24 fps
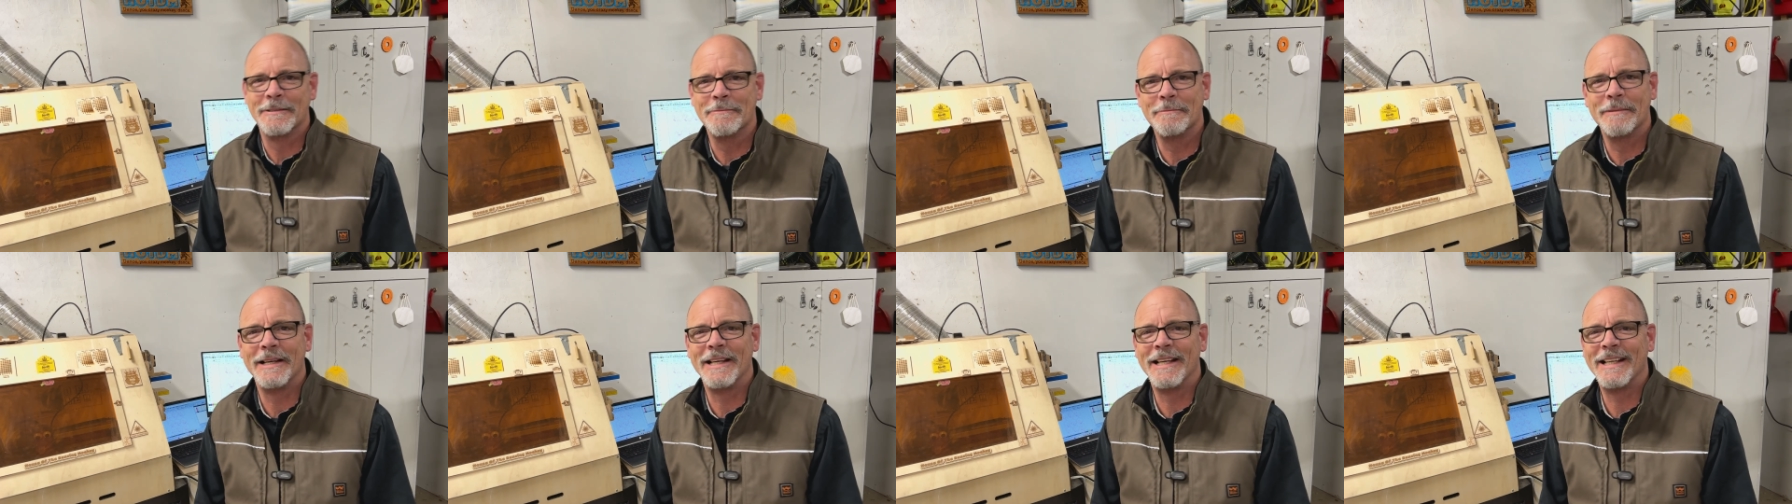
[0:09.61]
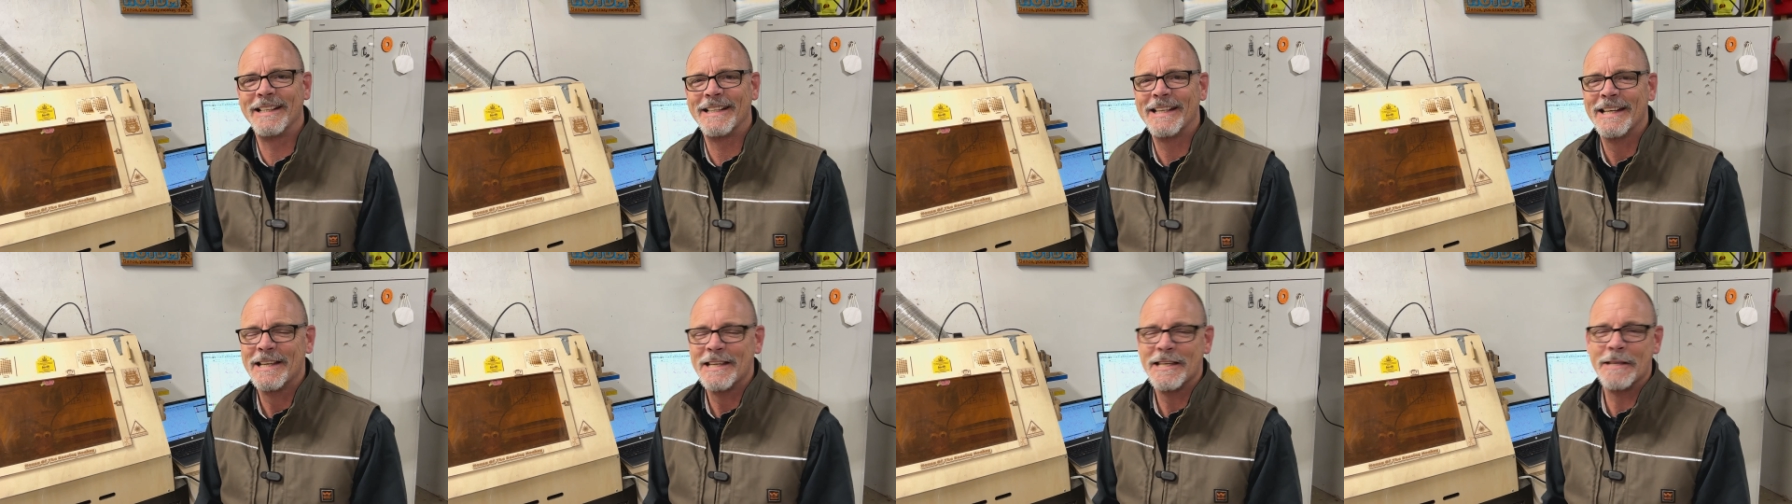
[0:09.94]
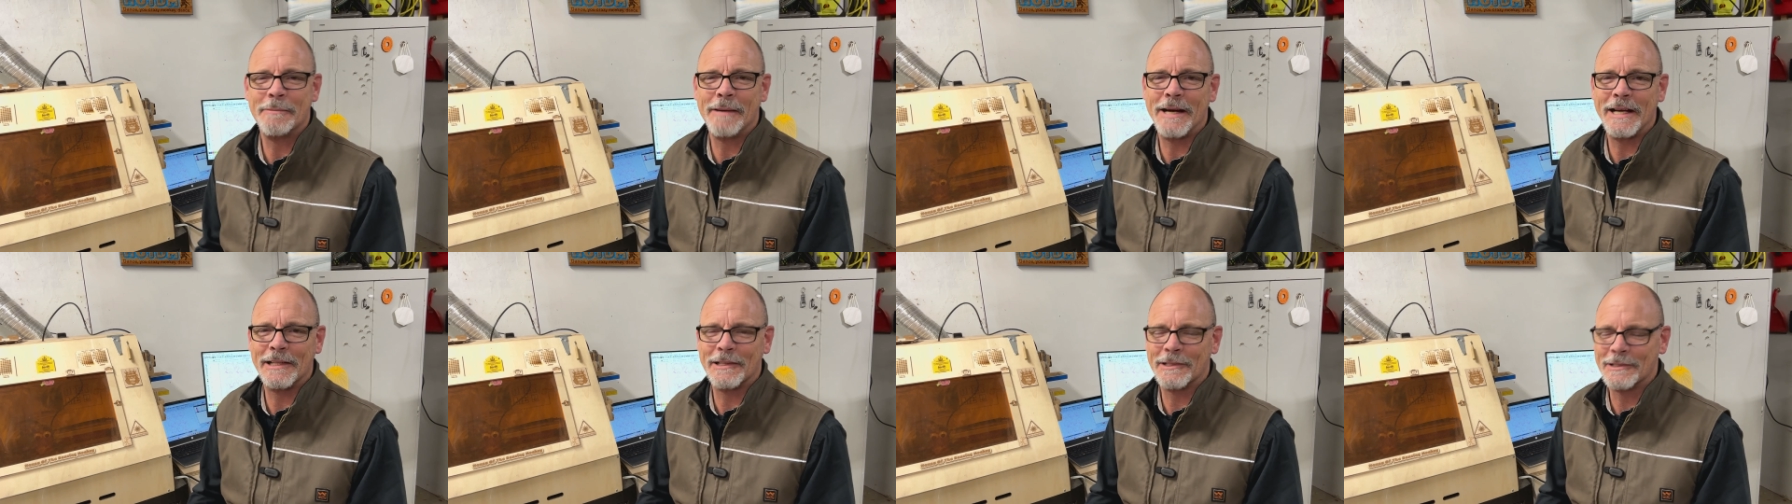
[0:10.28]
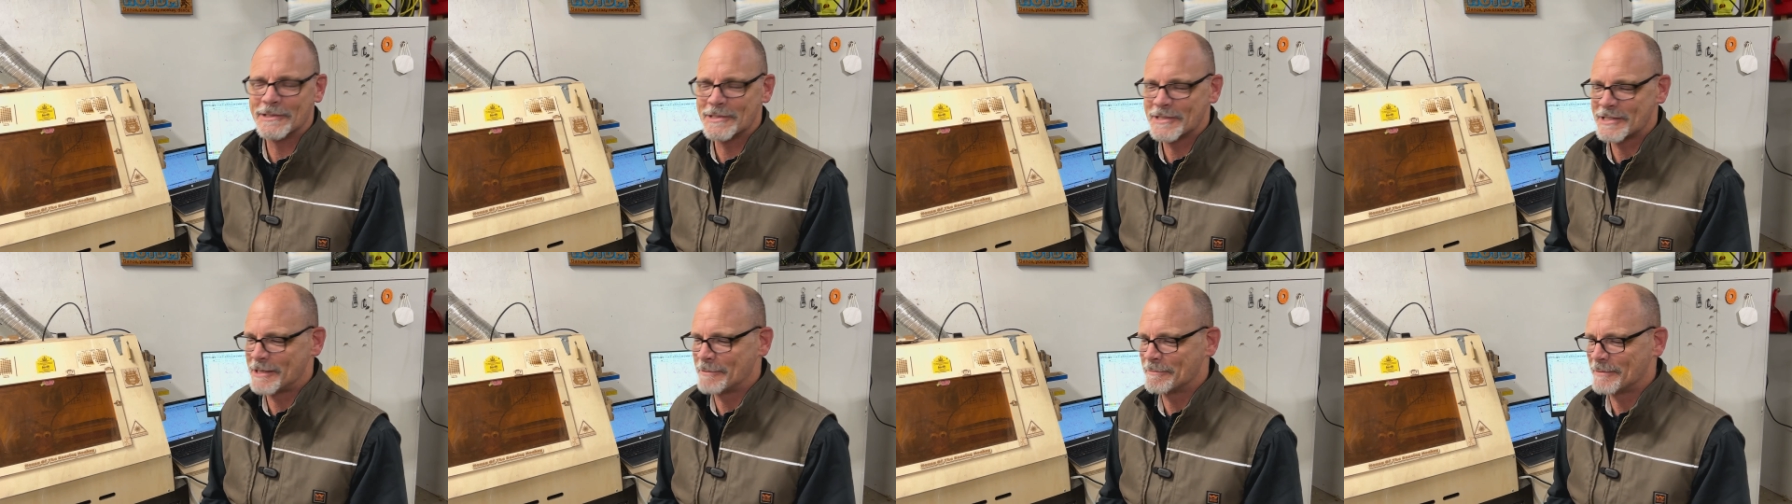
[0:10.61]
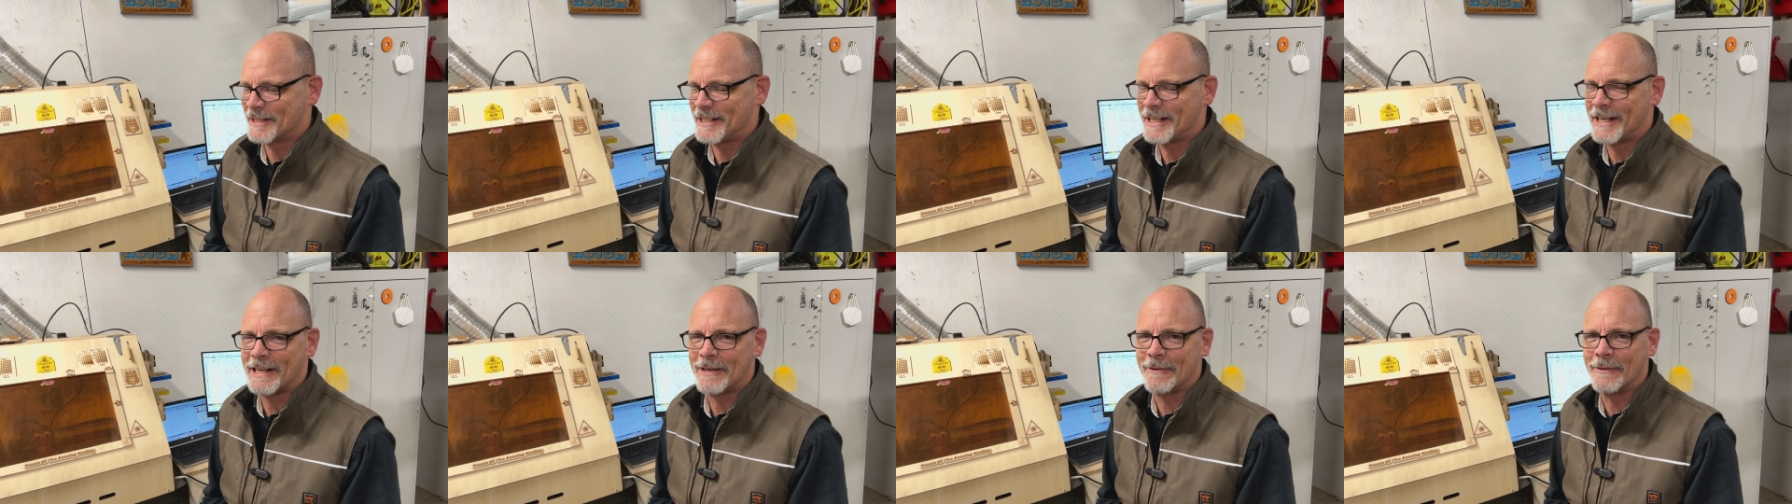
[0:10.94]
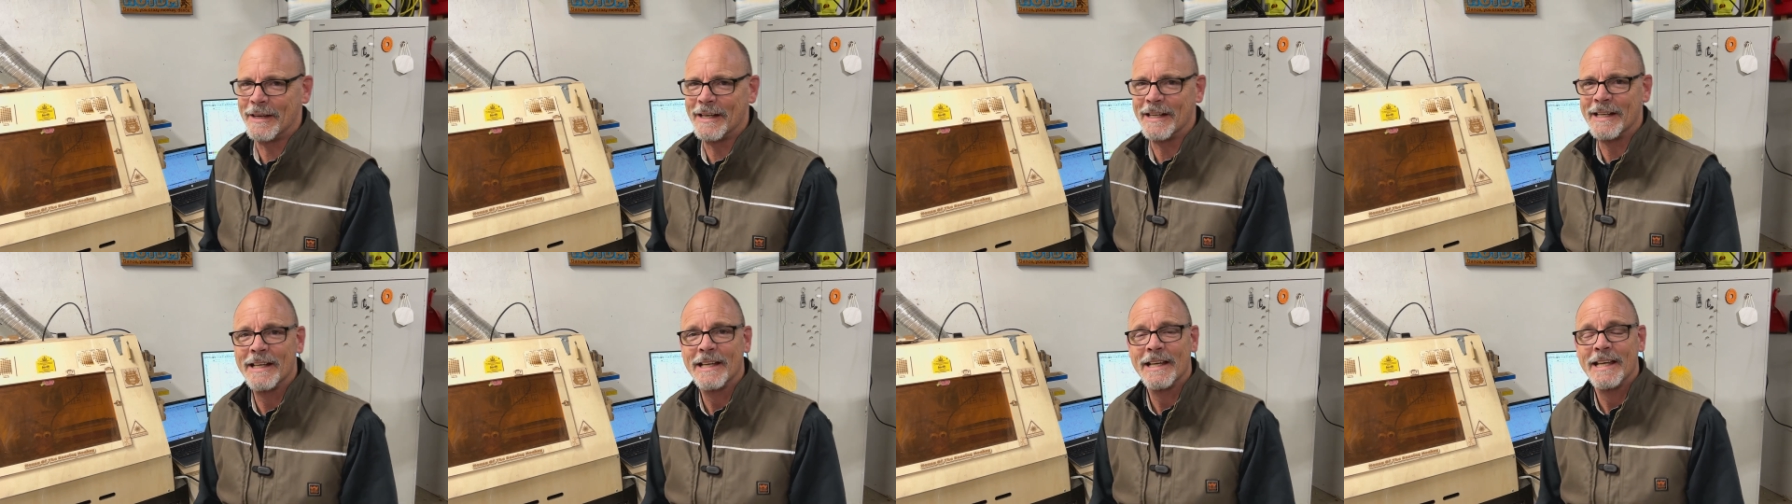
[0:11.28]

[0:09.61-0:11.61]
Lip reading: but you might learn something anyway.